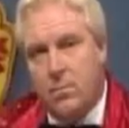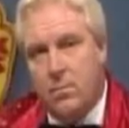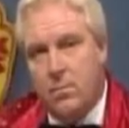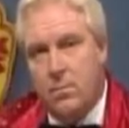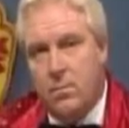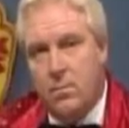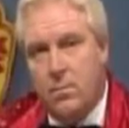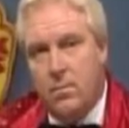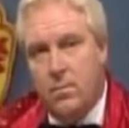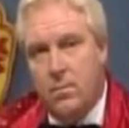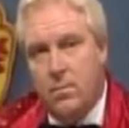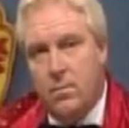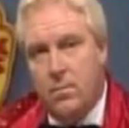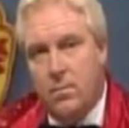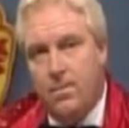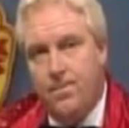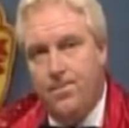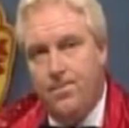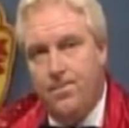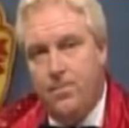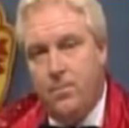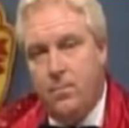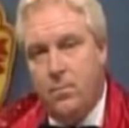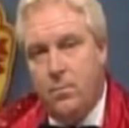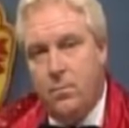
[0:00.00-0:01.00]

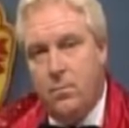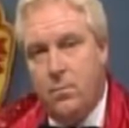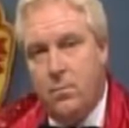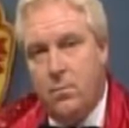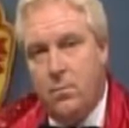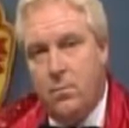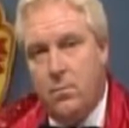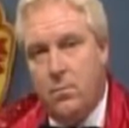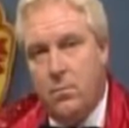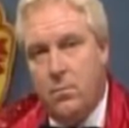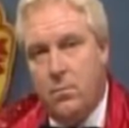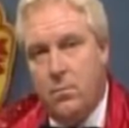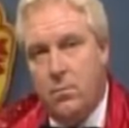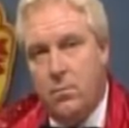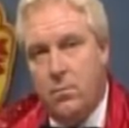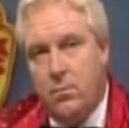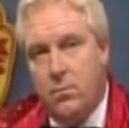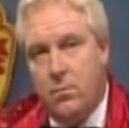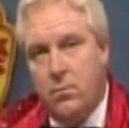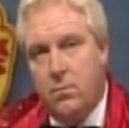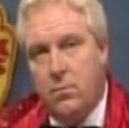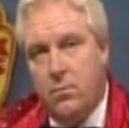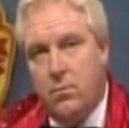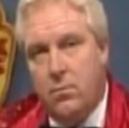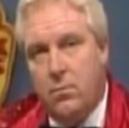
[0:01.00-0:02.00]

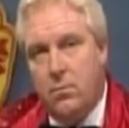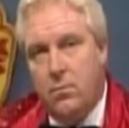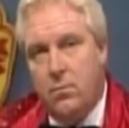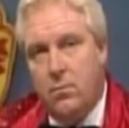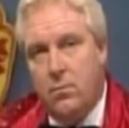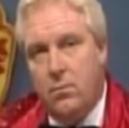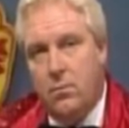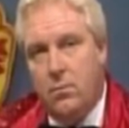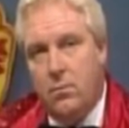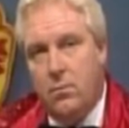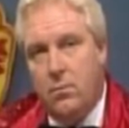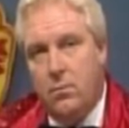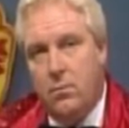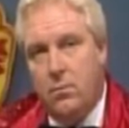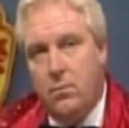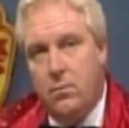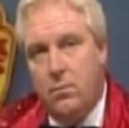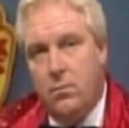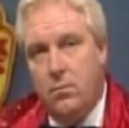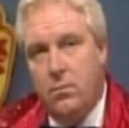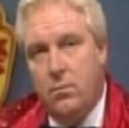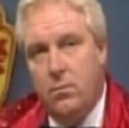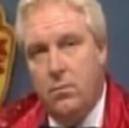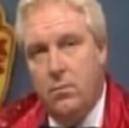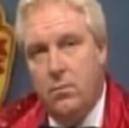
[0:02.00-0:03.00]

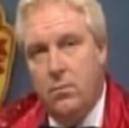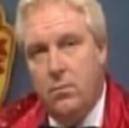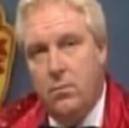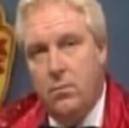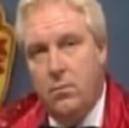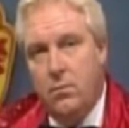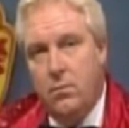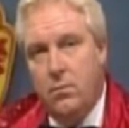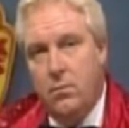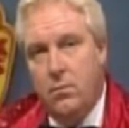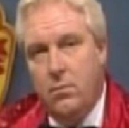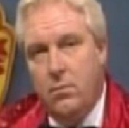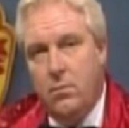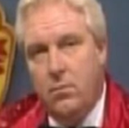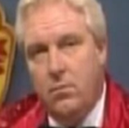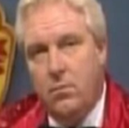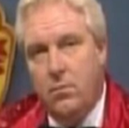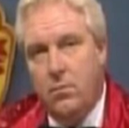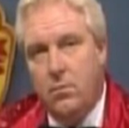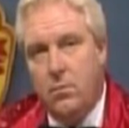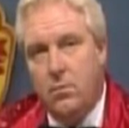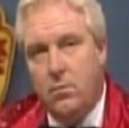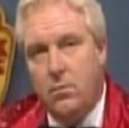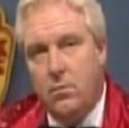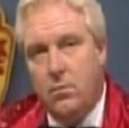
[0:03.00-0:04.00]

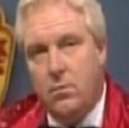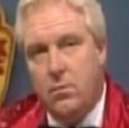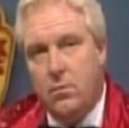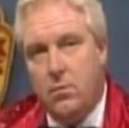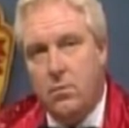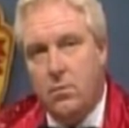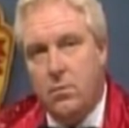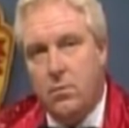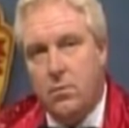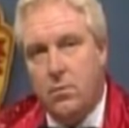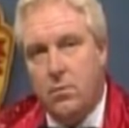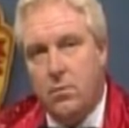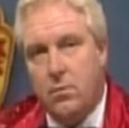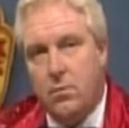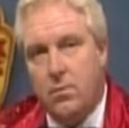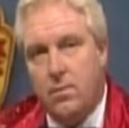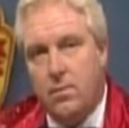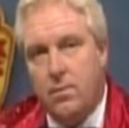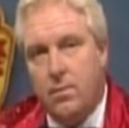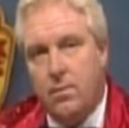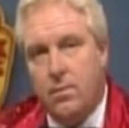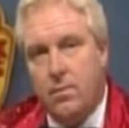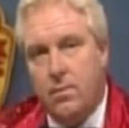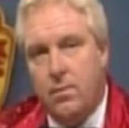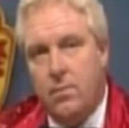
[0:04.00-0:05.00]

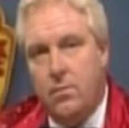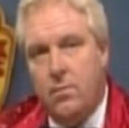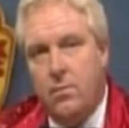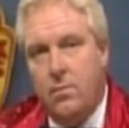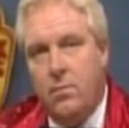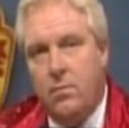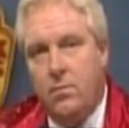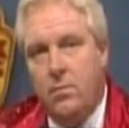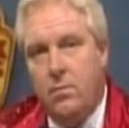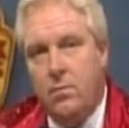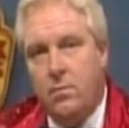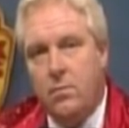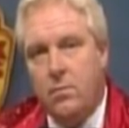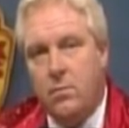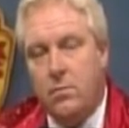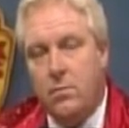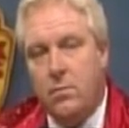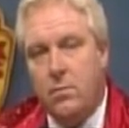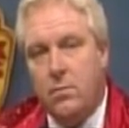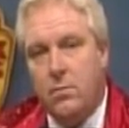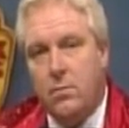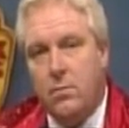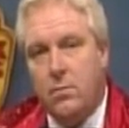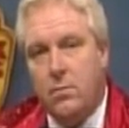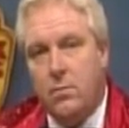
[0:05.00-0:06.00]

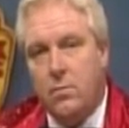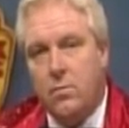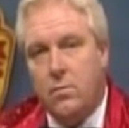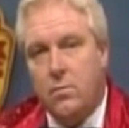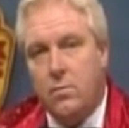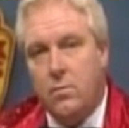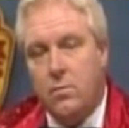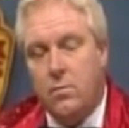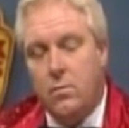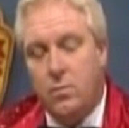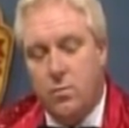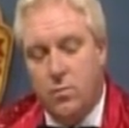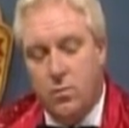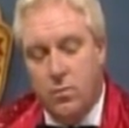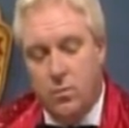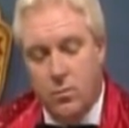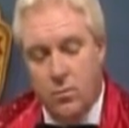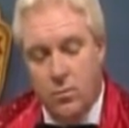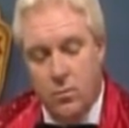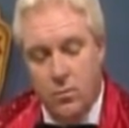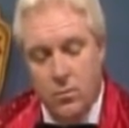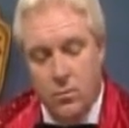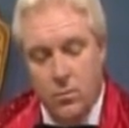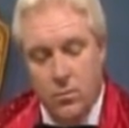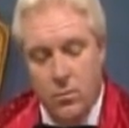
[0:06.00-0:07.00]

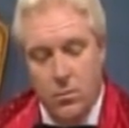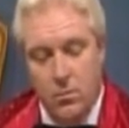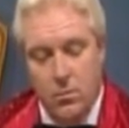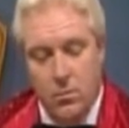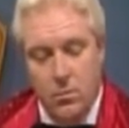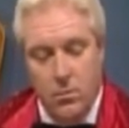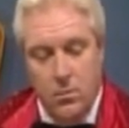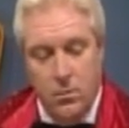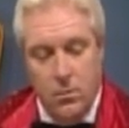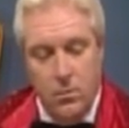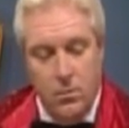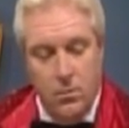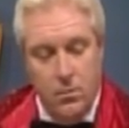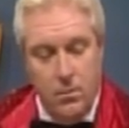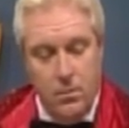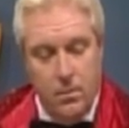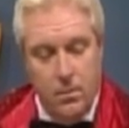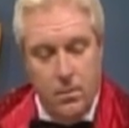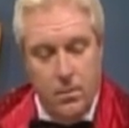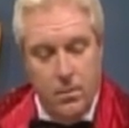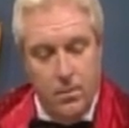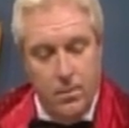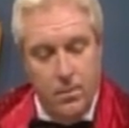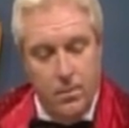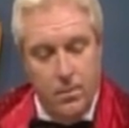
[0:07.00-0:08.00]
[no speech]